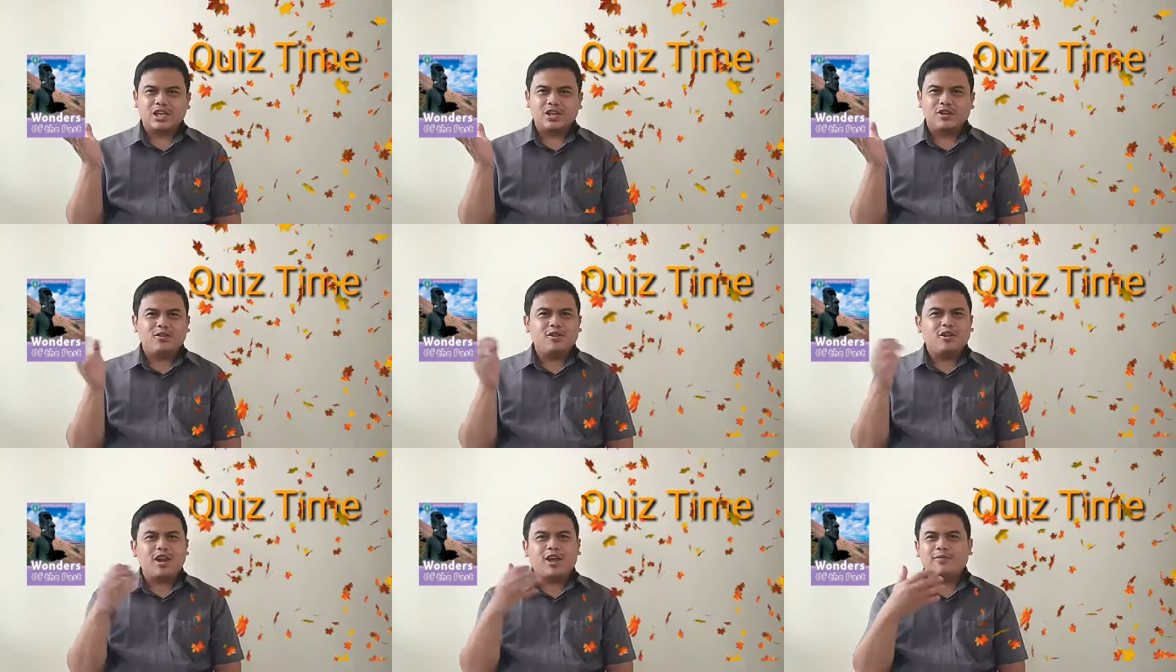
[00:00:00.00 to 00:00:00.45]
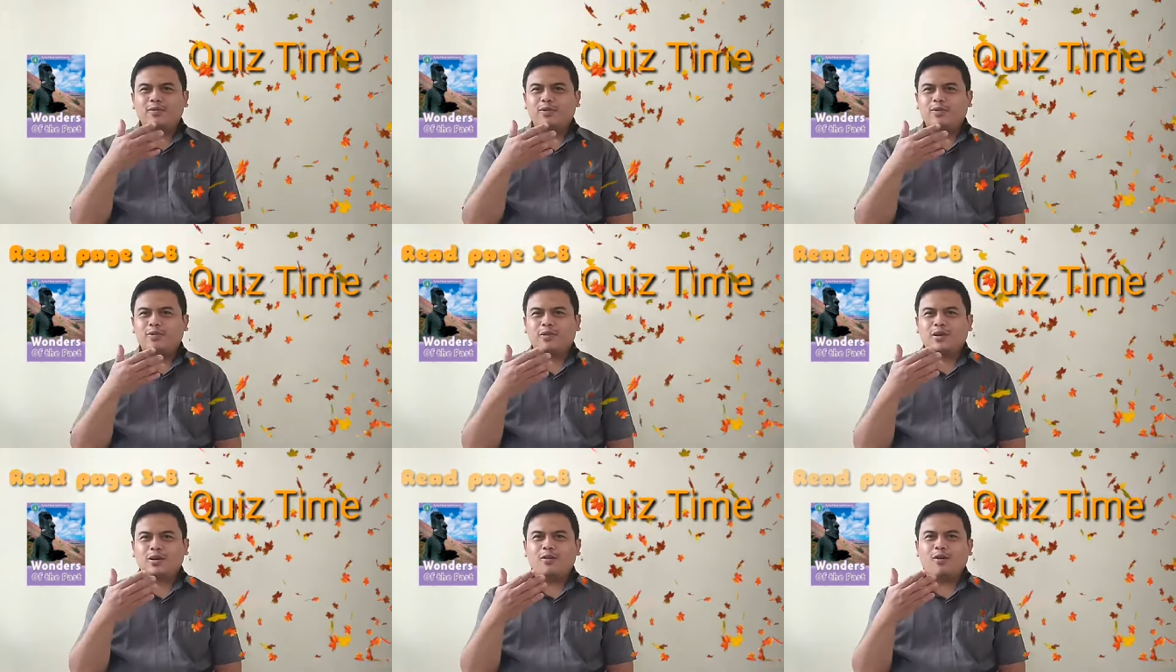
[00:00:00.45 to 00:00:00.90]
You don't
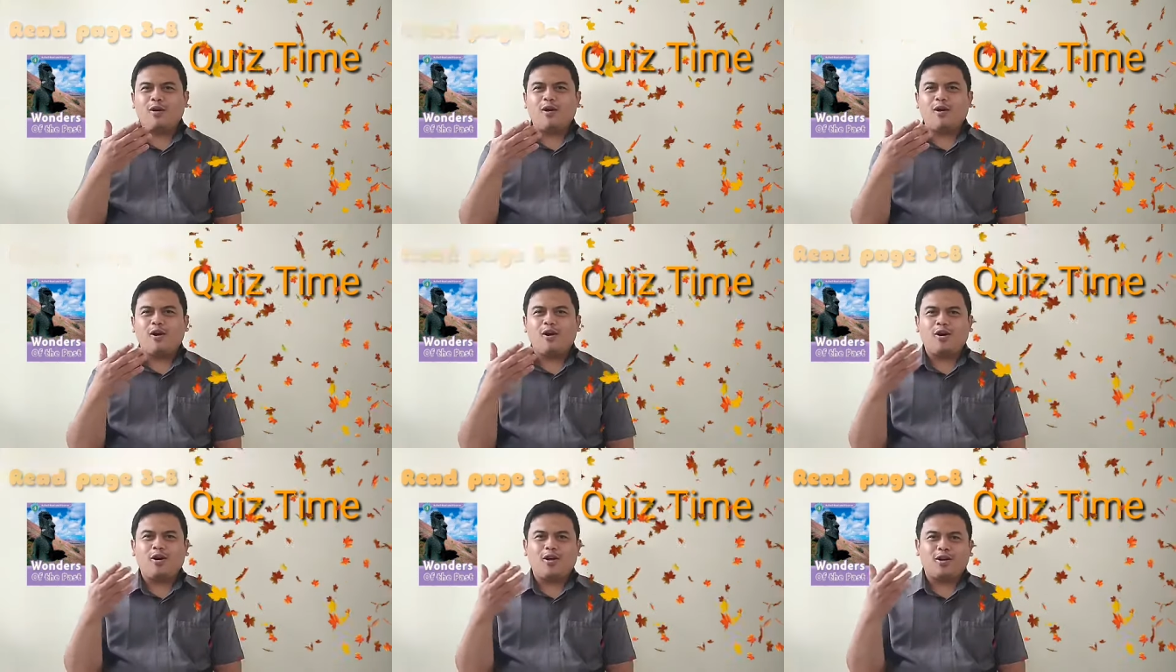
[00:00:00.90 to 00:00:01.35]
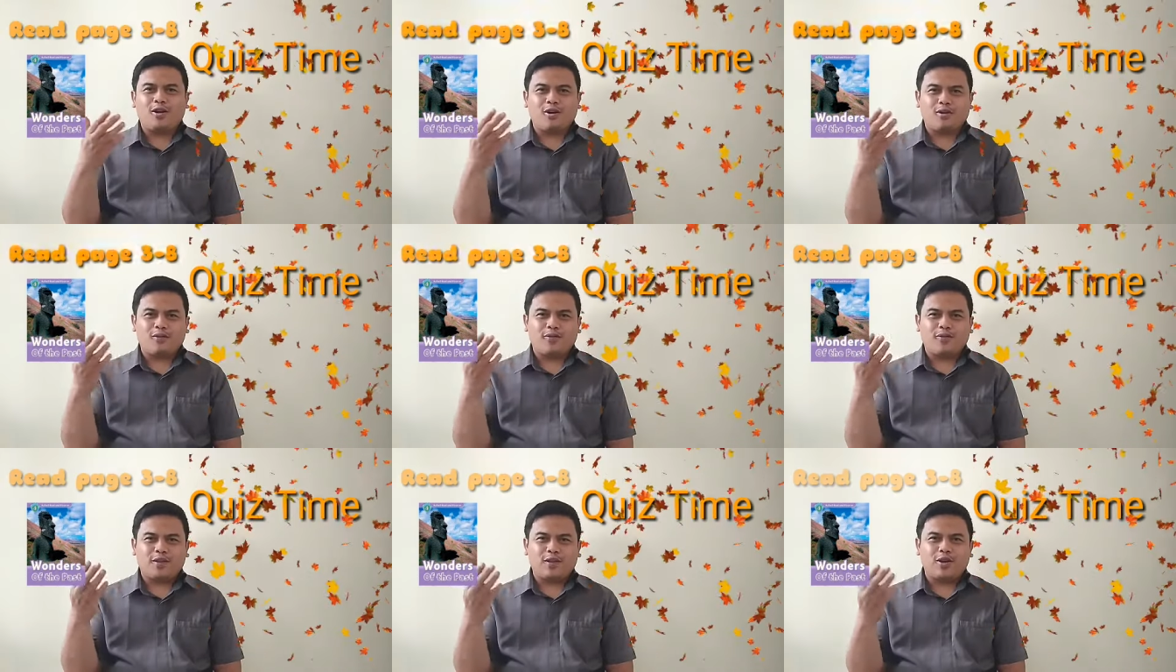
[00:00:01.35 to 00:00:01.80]
have to read
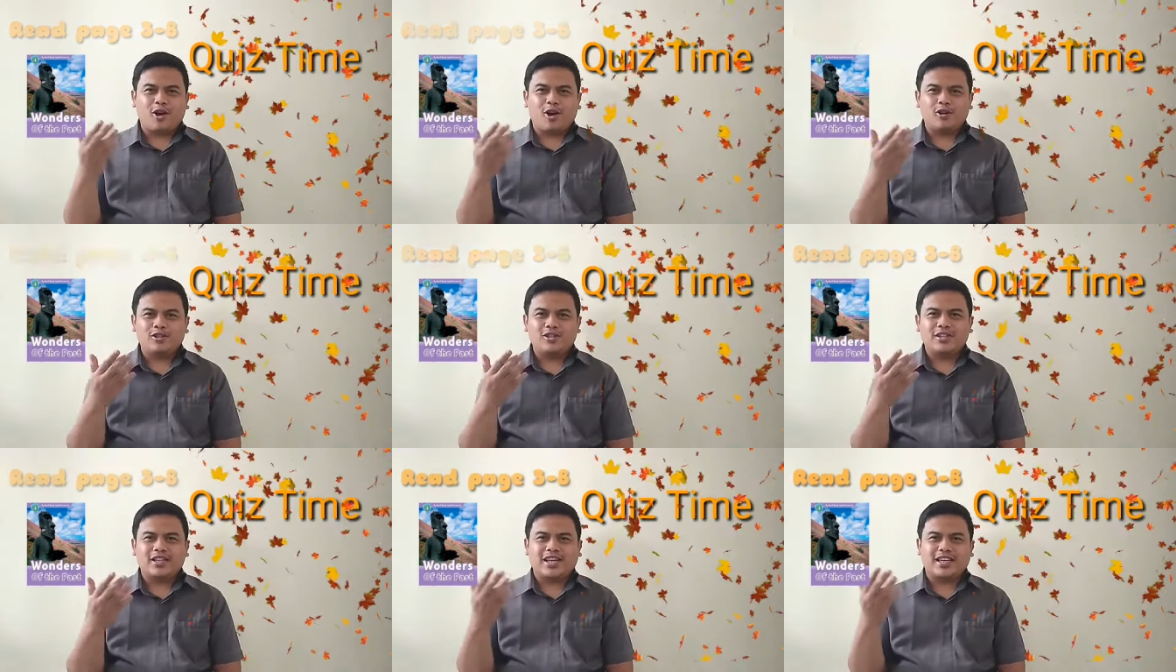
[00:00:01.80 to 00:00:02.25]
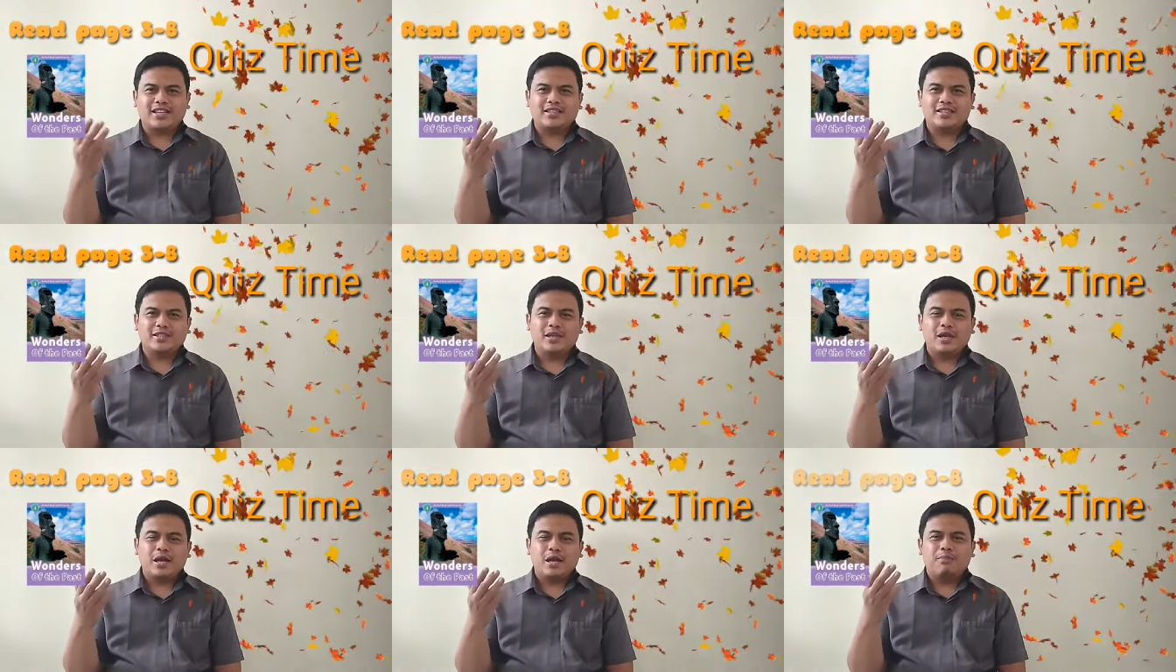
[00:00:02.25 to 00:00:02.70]
all of the
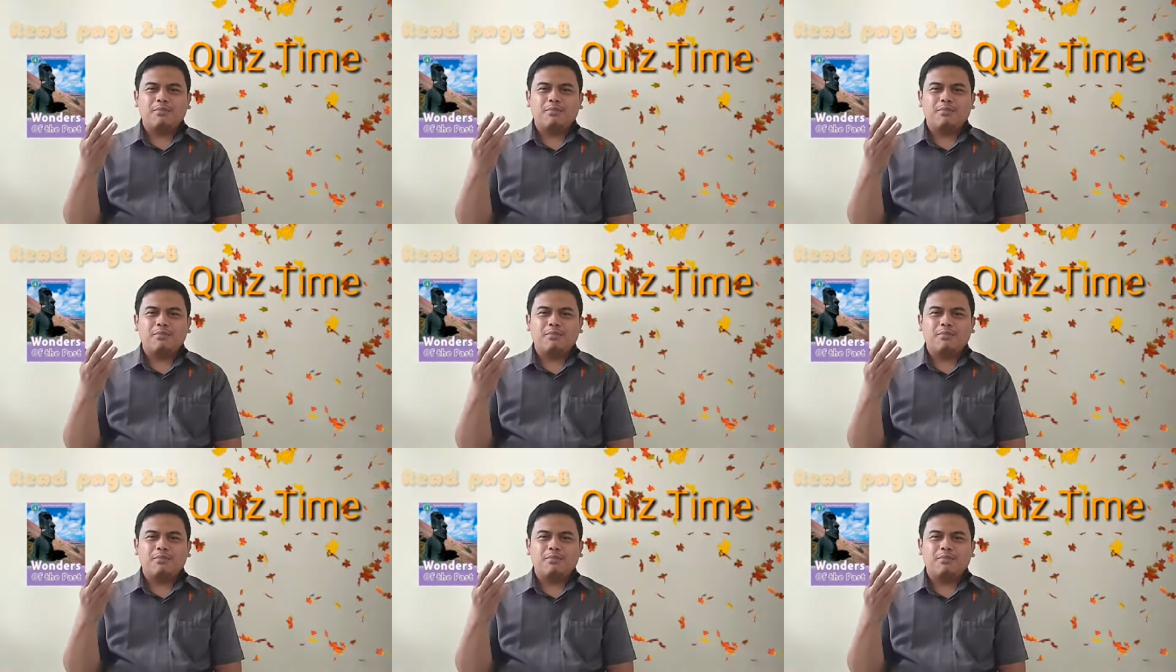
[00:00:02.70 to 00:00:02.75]
content,